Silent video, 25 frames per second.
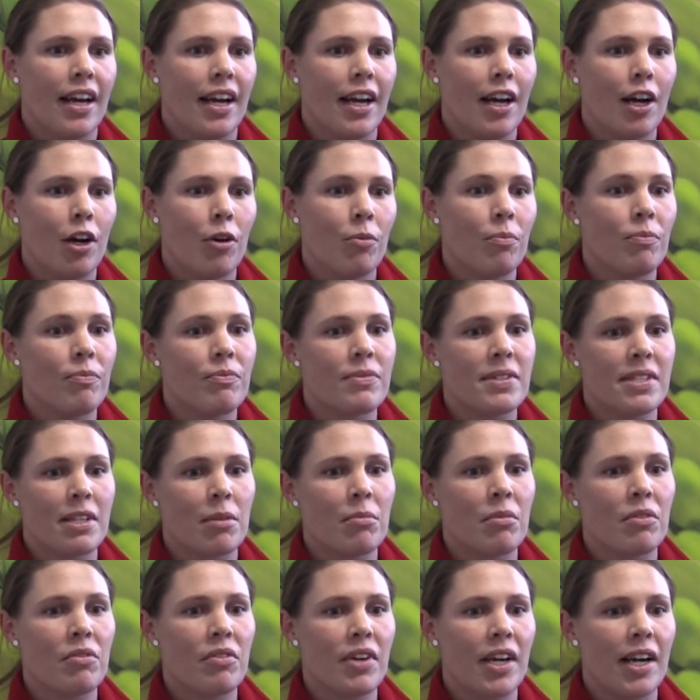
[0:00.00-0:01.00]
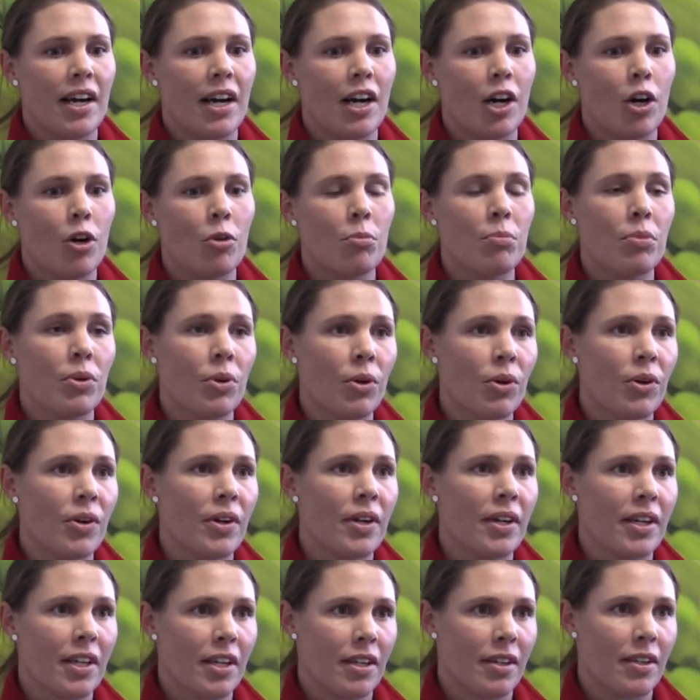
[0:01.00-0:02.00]
Some of our
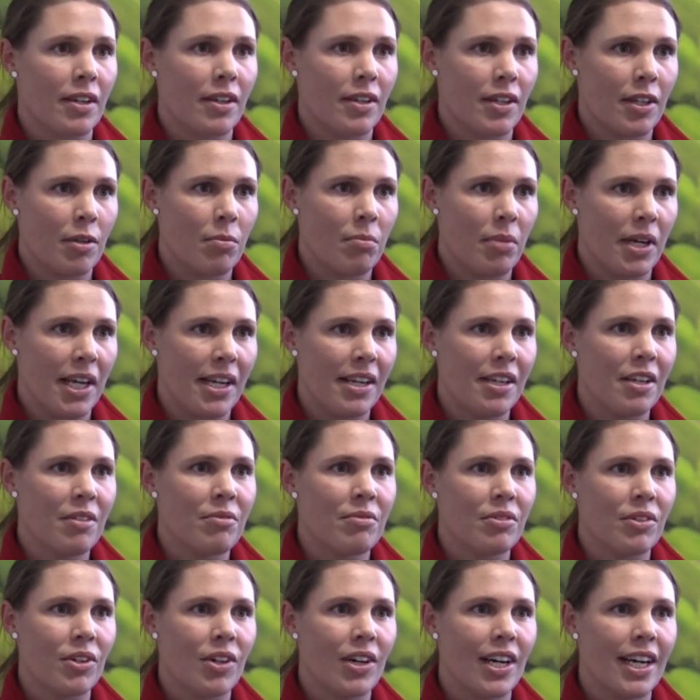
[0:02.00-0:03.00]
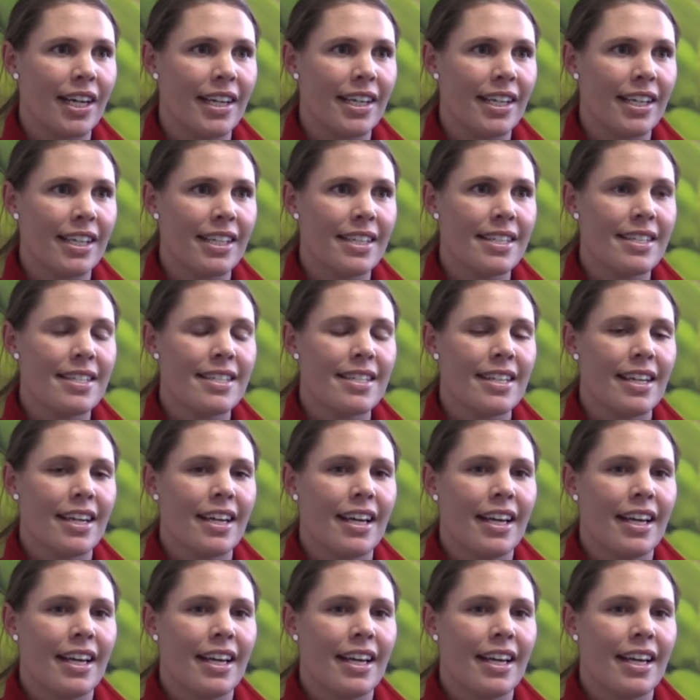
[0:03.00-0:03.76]
poorer competing varieties